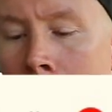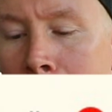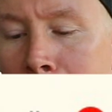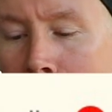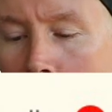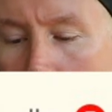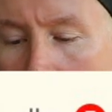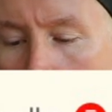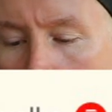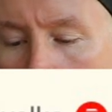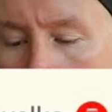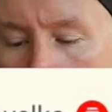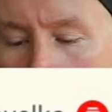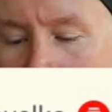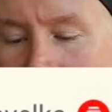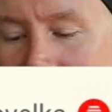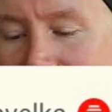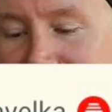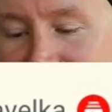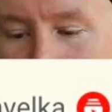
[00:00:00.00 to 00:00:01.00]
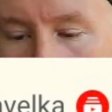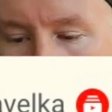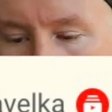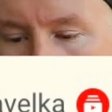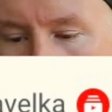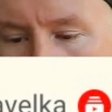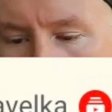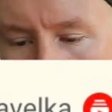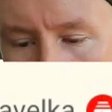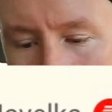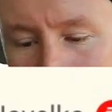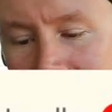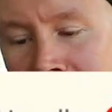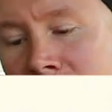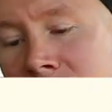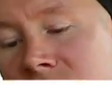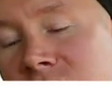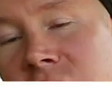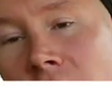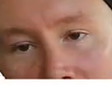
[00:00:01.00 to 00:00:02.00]
Paul Havelka,
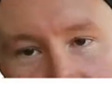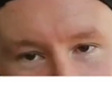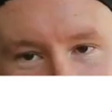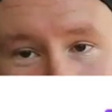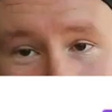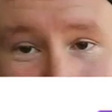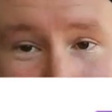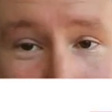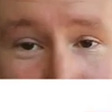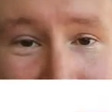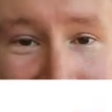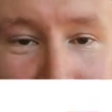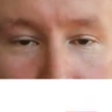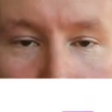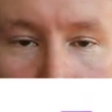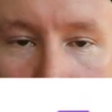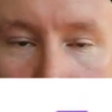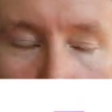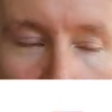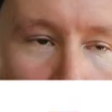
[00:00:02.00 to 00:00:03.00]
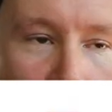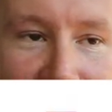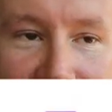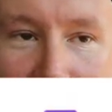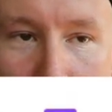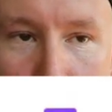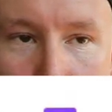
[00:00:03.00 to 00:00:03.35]
Darcy Deming, who loved the